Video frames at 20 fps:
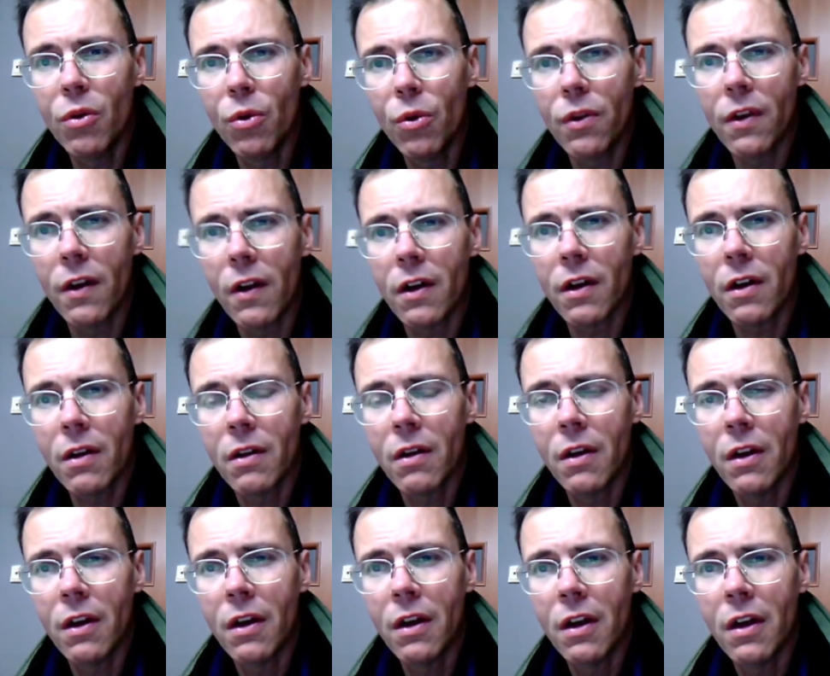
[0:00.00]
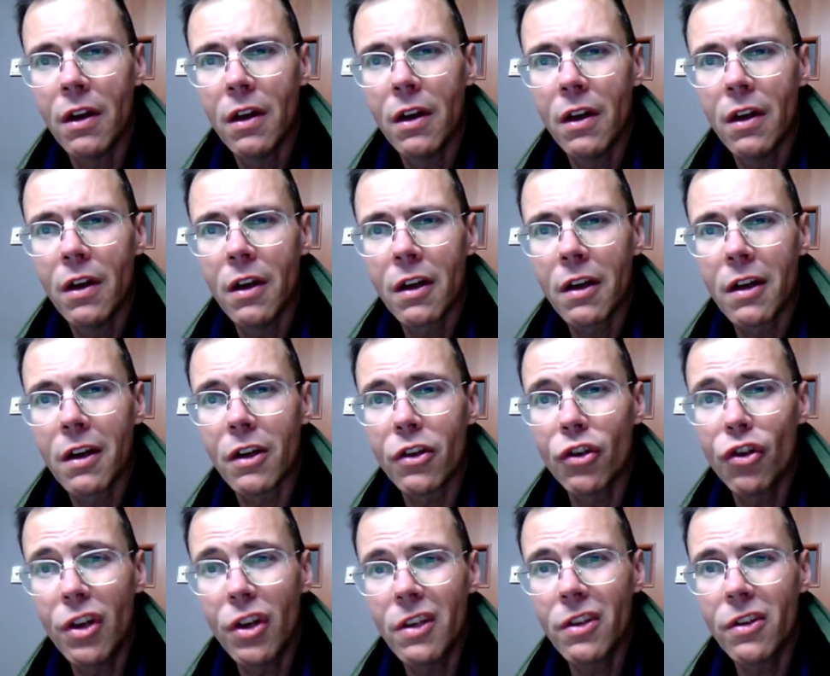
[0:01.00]
Duda
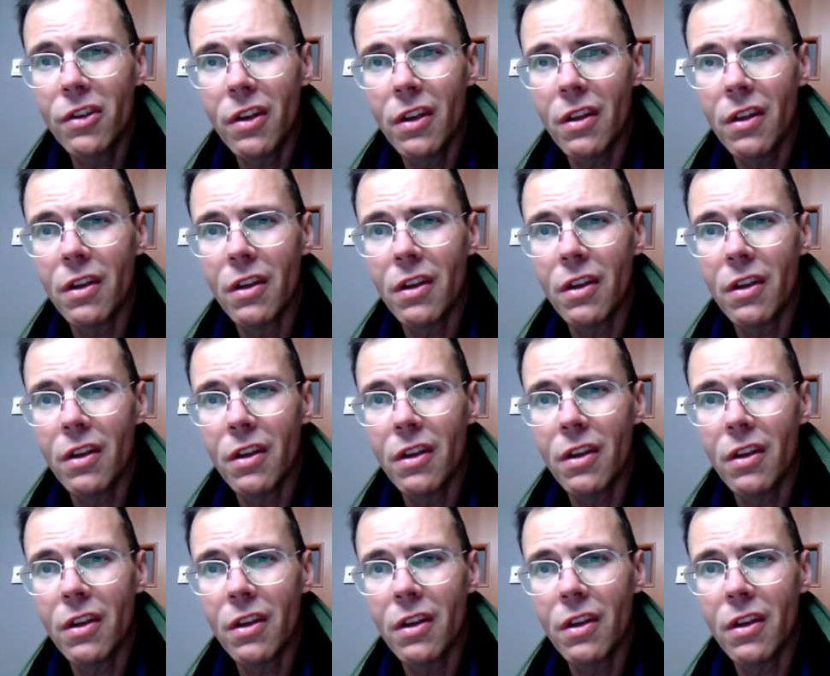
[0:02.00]
Kaczynski